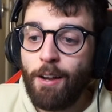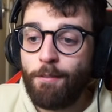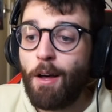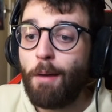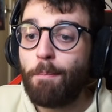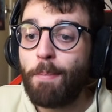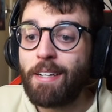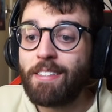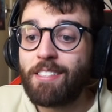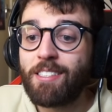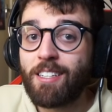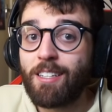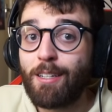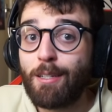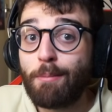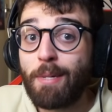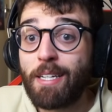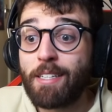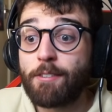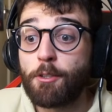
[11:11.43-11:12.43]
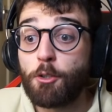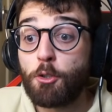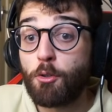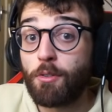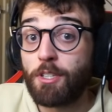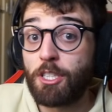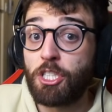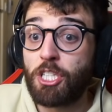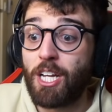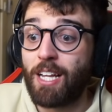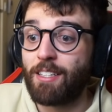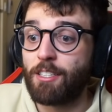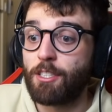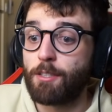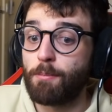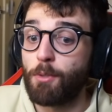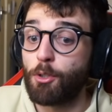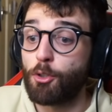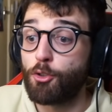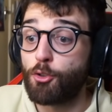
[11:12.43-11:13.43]
That basically means you're in
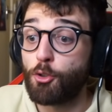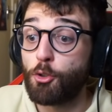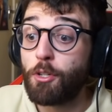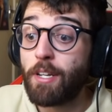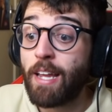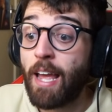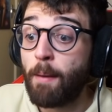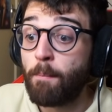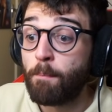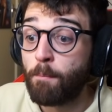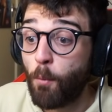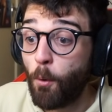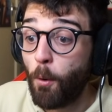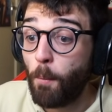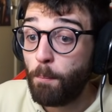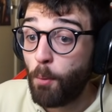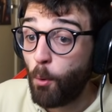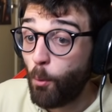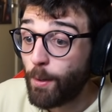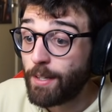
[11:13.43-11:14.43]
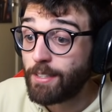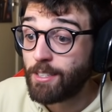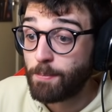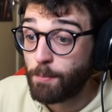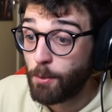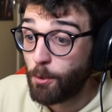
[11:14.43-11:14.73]
challenge mode, so you get more points